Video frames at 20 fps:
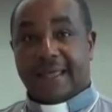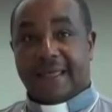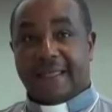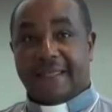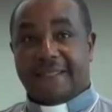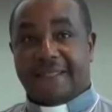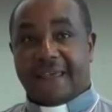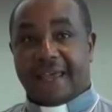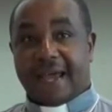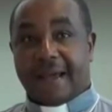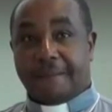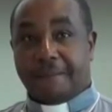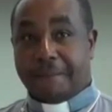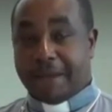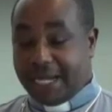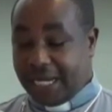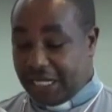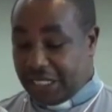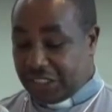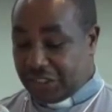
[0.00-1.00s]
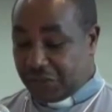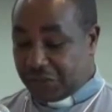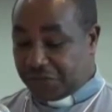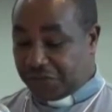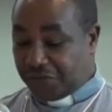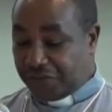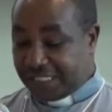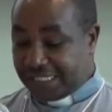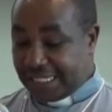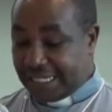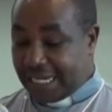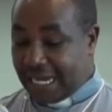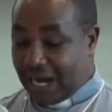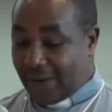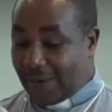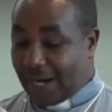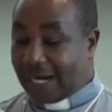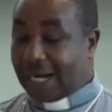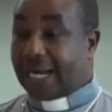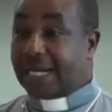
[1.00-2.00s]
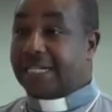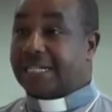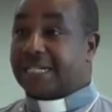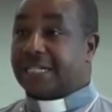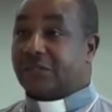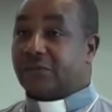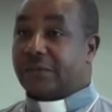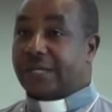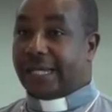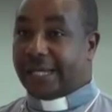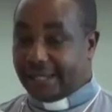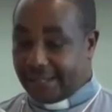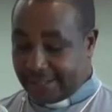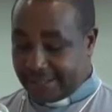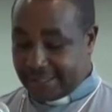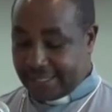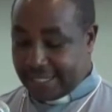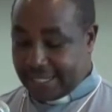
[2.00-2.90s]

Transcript: There are many issues facing our country today,